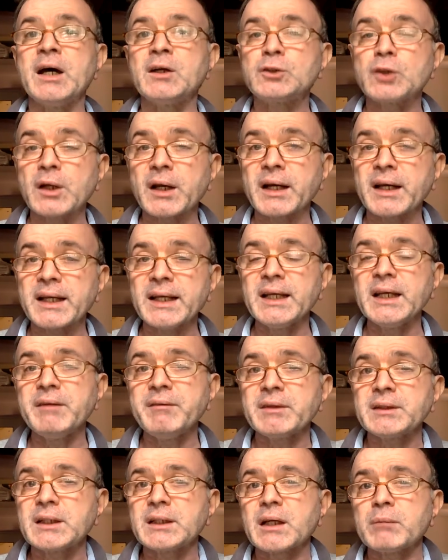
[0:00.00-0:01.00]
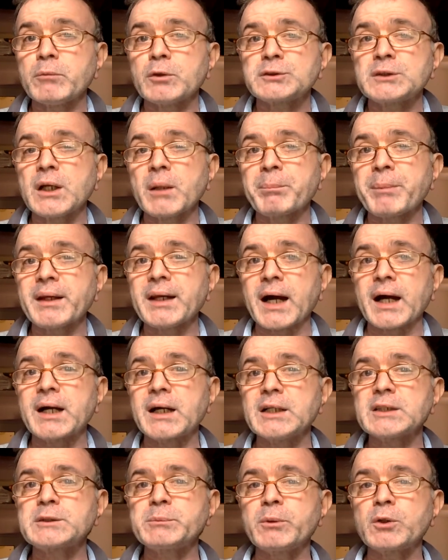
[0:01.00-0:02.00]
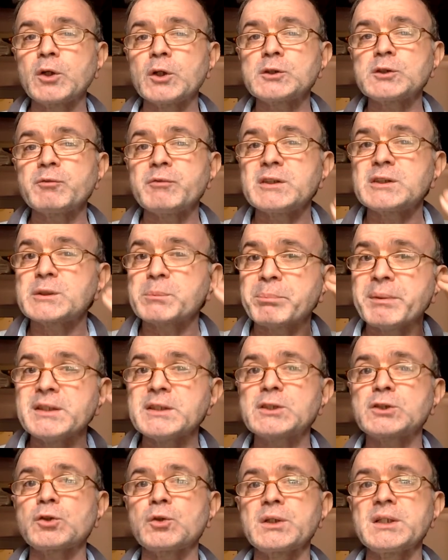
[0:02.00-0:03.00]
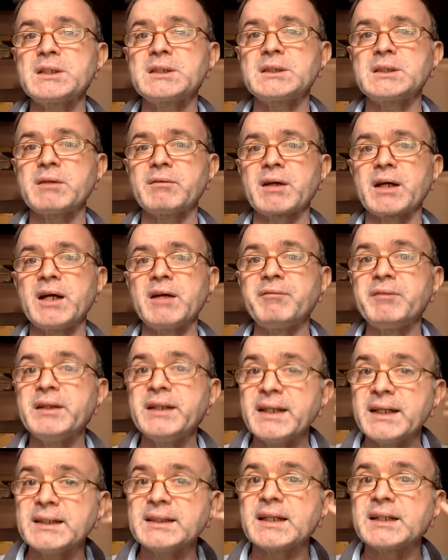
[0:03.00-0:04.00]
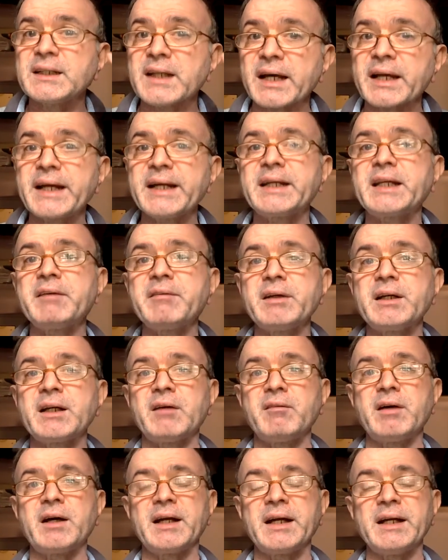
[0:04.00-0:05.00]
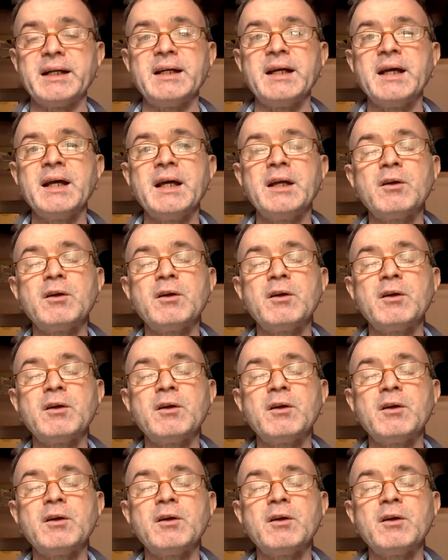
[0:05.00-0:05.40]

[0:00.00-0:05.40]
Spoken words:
So reliving that emotional pain occurs because we spin stories in our head. We need that narrative in our head.